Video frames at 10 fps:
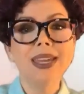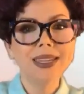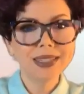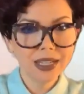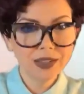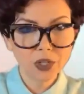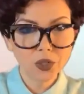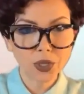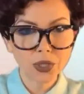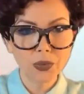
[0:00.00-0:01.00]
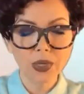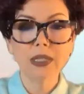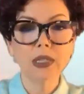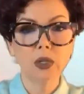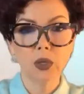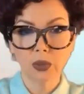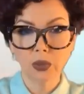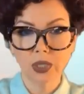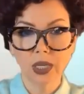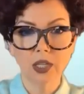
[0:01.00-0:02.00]
Is it even true? Is it a
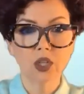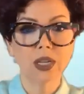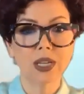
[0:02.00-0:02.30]
hallucination?